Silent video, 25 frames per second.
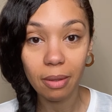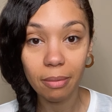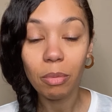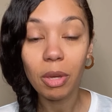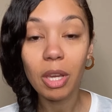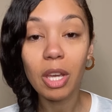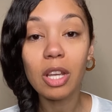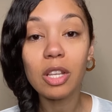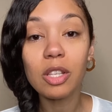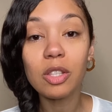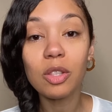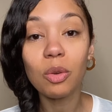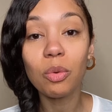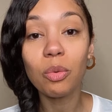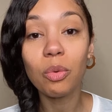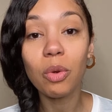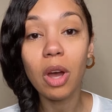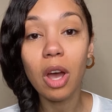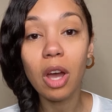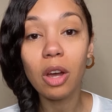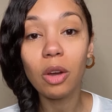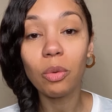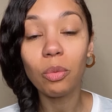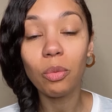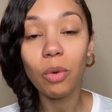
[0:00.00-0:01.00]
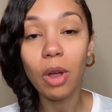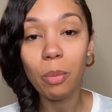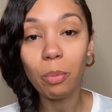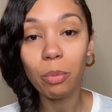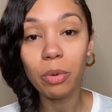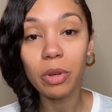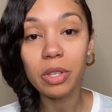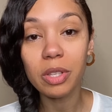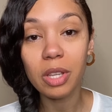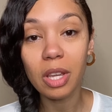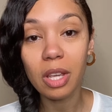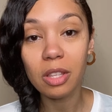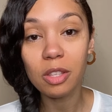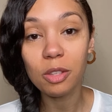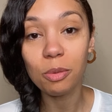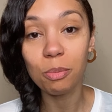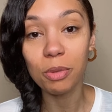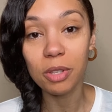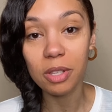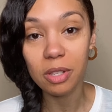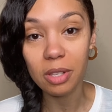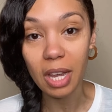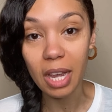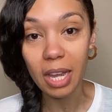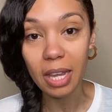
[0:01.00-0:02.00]
because the rock represents
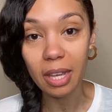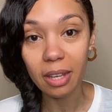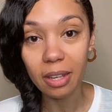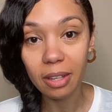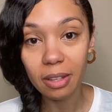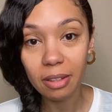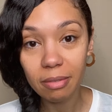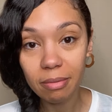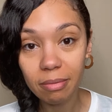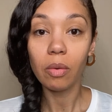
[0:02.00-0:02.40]
Messiah.